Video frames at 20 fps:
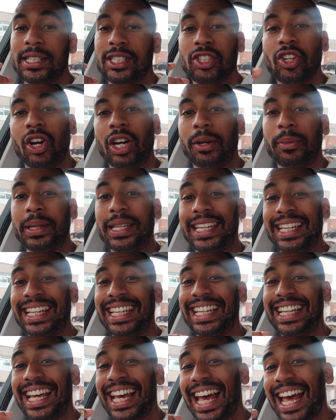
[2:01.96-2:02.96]
it's not gonna be
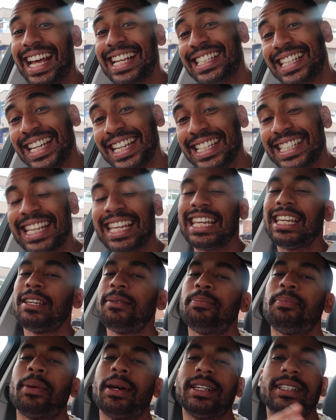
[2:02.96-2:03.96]
as
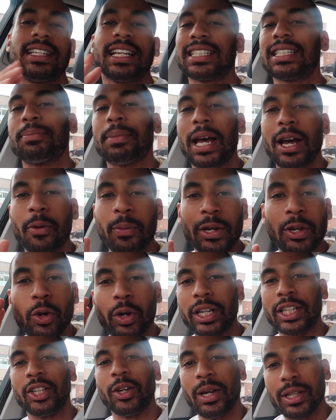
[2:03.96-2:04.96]
easy, but doesn't matter, we
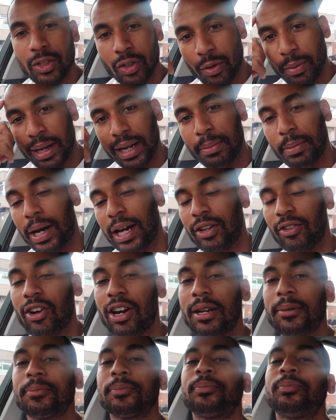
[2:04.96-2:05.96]
all can do it, it's all about the mind,
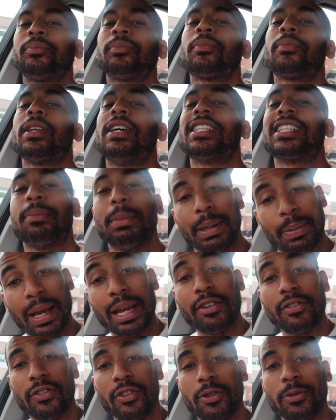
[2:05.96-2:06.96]
right? It's gonna be
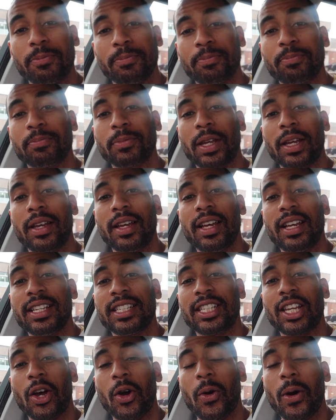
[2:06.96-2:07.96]
painful.
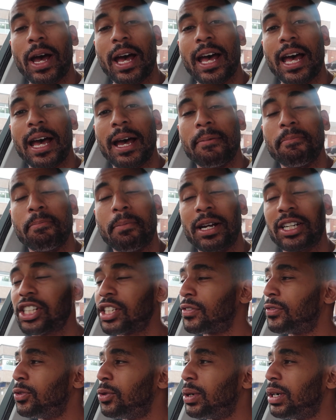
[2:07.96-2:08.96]
So um, I
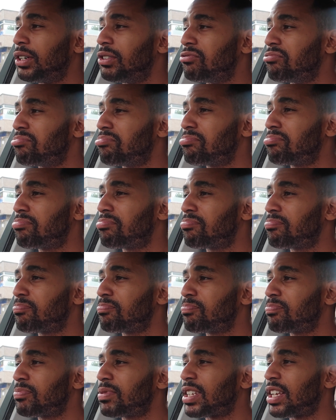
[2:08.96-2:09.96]
just thought I'd
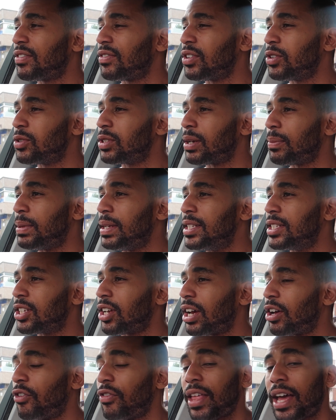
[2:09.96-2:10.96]
give you some
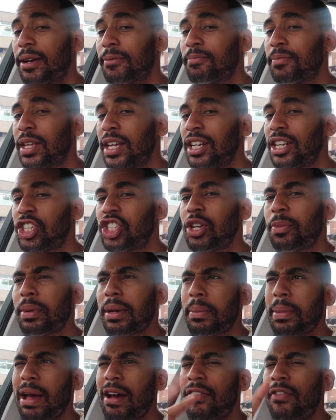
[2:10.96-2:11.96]
insight on that. There should
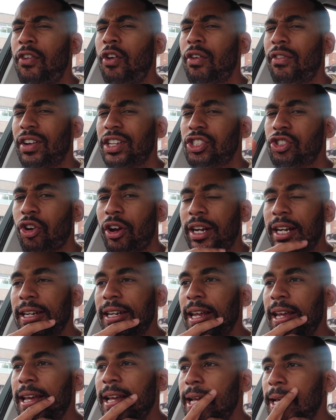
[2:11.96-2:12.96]
be about four of us
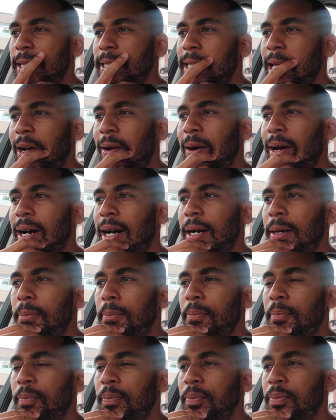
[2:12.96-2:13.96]
training, so
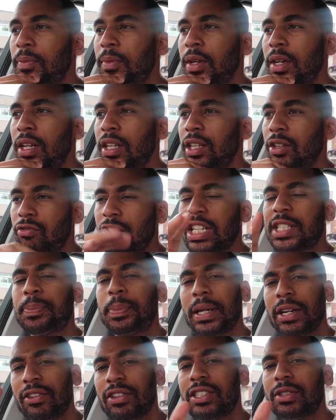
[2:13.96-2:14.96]
um, the
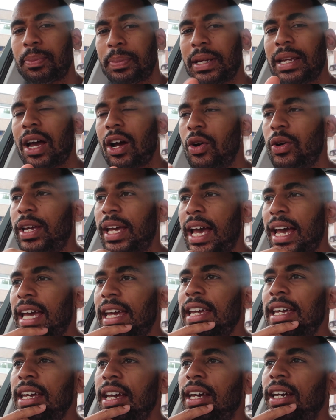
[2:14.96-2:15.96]
rest periods will be
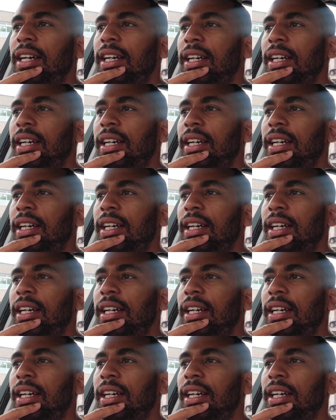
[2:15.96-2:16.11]
okay.